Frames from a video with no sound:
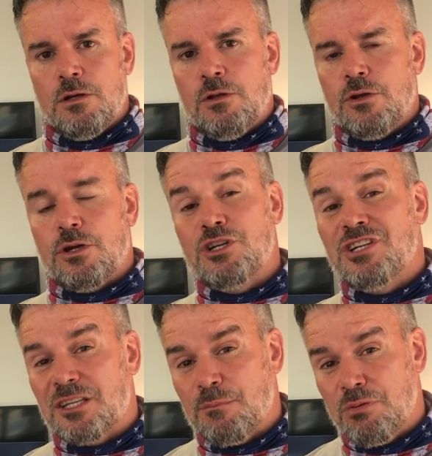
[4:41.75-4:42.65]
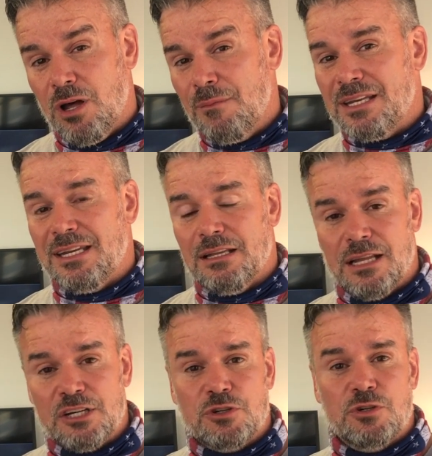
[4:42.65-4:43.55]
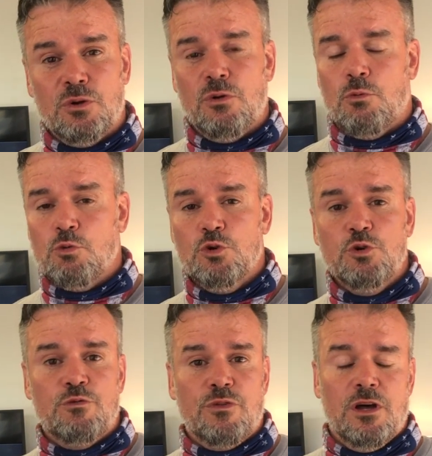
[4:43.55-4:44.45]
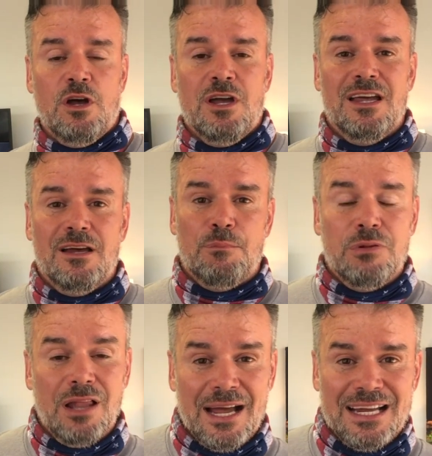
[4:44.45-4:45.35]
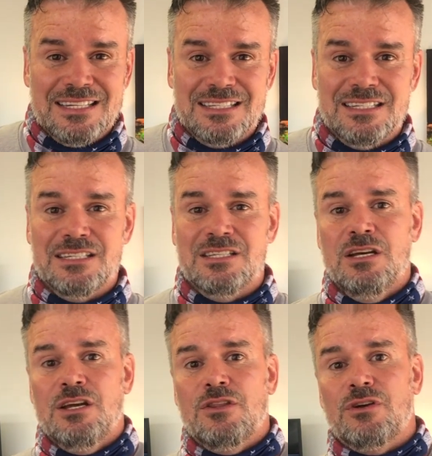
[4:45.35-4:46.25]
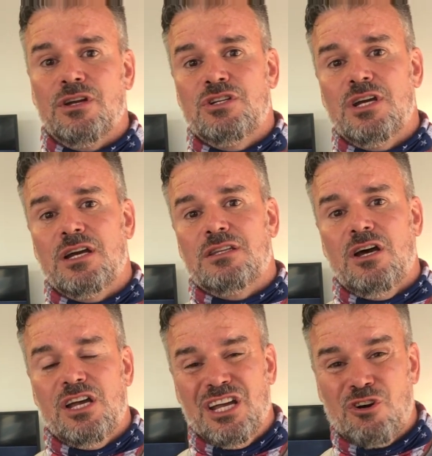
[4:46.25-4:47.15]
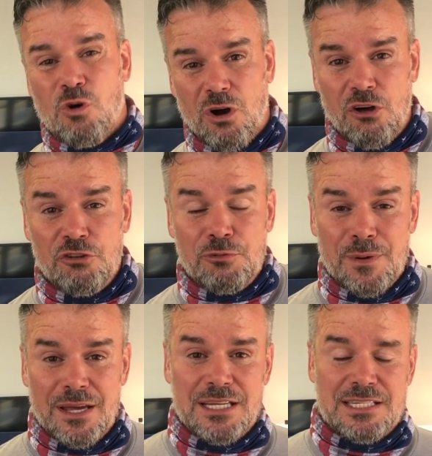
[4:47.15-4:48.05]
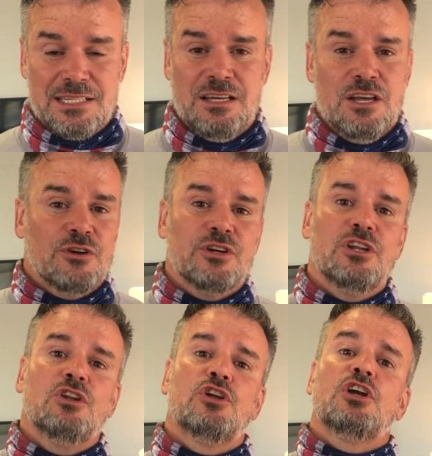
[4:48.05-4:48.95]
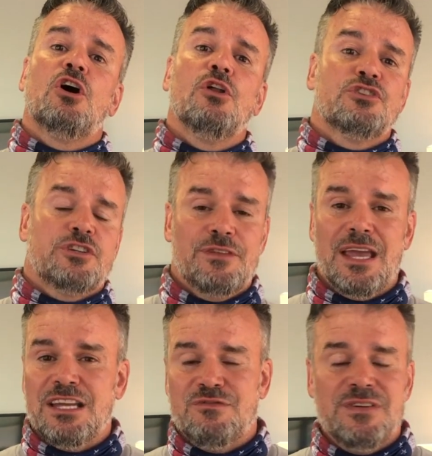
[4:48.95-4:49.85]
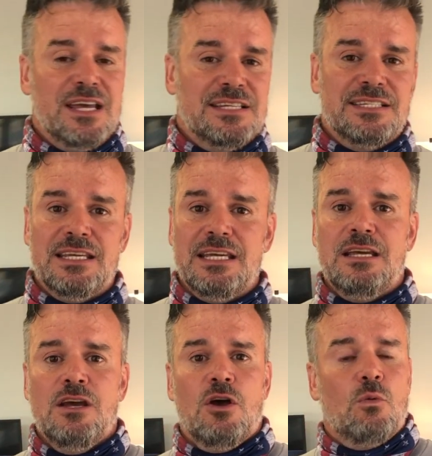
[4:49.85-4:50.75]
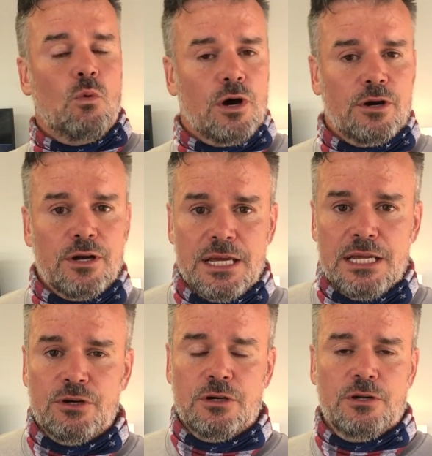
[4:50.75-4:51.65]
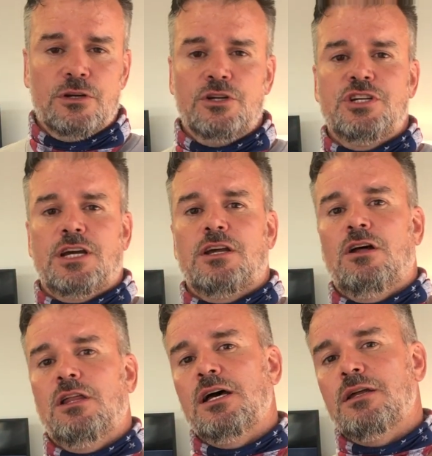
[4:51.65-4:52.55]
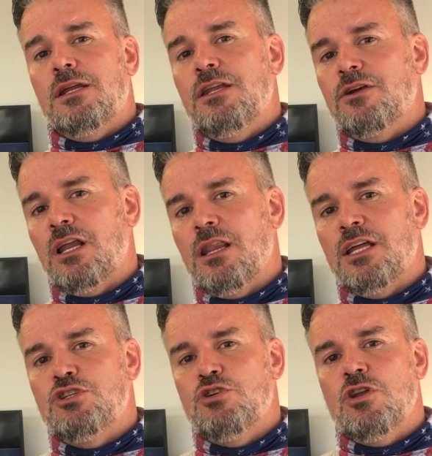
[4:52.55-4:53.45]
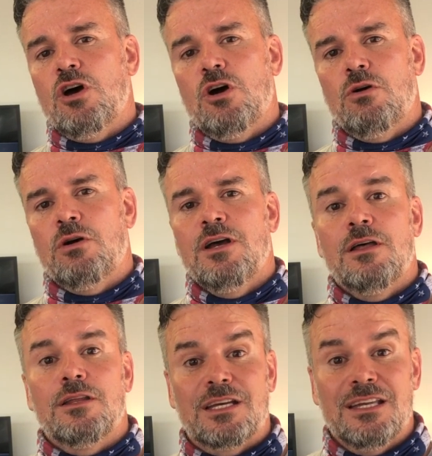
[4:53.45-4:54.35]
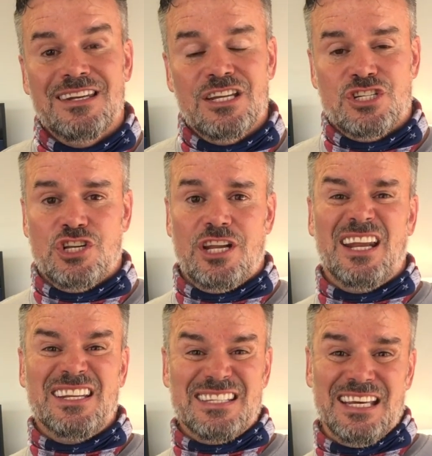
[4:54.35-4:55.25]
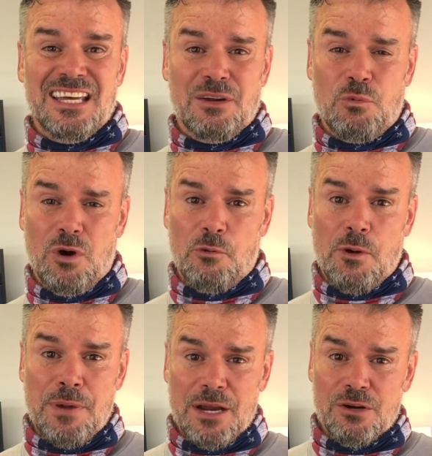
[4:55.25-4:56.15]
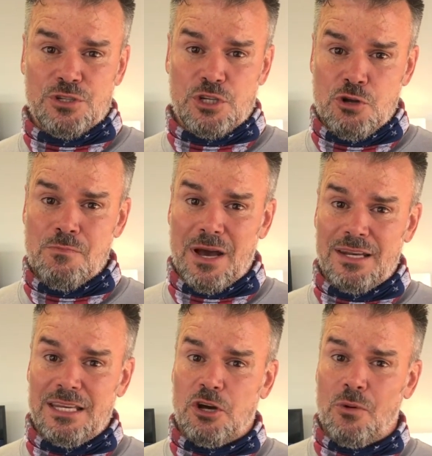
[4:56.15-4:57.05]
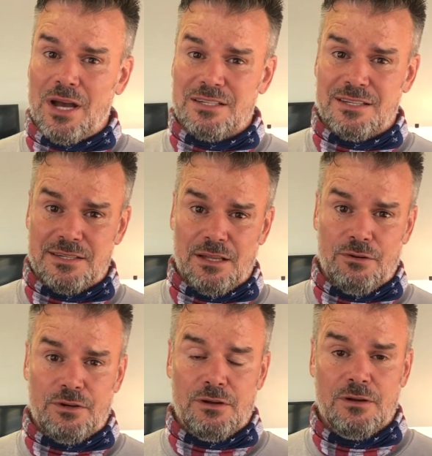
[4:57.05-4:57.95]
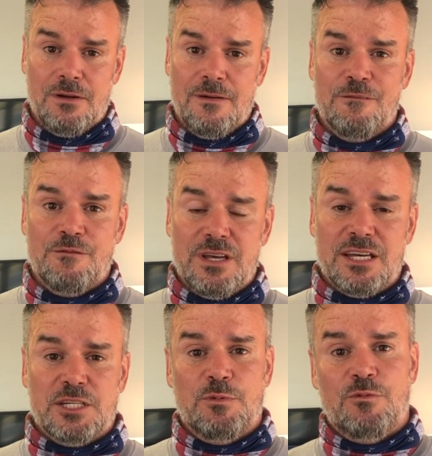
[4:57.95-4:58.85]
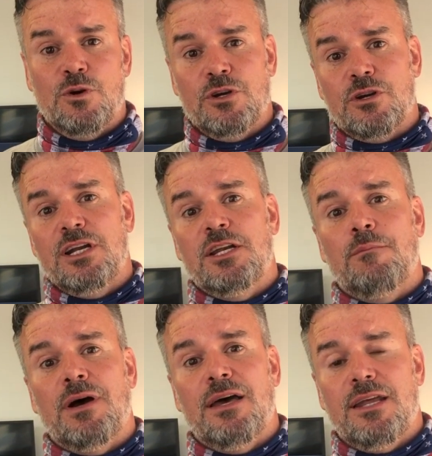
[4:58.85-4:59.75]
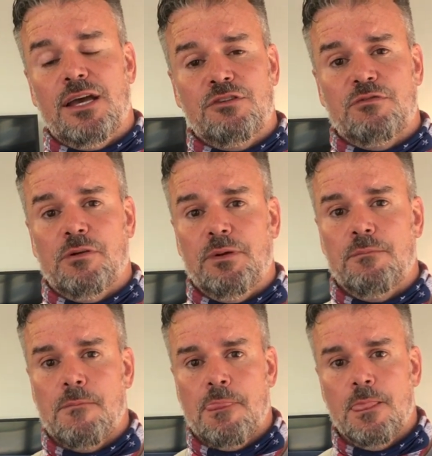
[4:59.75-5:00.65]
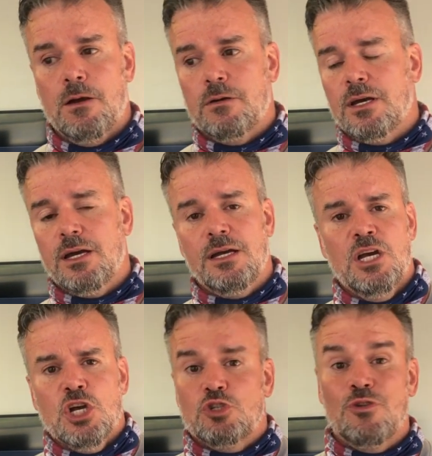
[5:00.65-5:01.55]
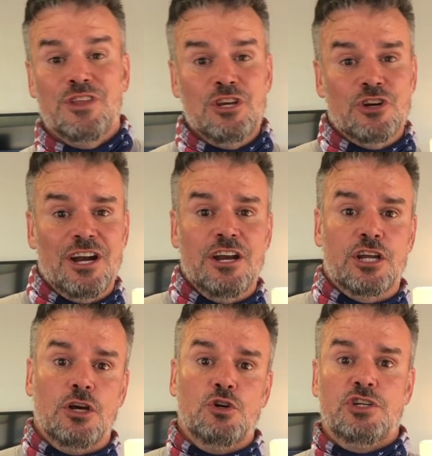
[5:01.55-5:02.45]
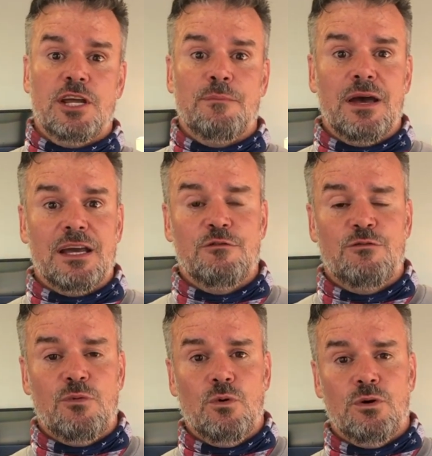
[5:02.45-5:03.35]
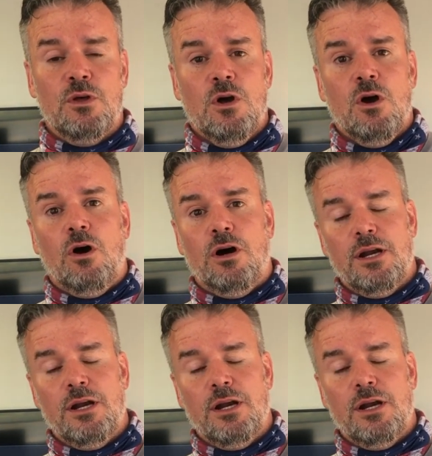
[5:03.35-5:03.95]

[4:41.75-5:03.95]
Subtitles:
they're going to check the plumbing, the electrical, the roof, the appliances. They're going to check the crawl space. They're going to look at all this stuff, the HVAC, water heater. They're going to check it all out, and they're going to let you know the condition that it's in and what repairs that you might need to go ask the seller to fix before you're going to end up buying the house from him. Okay, so then you're going to negotiate back and forth on,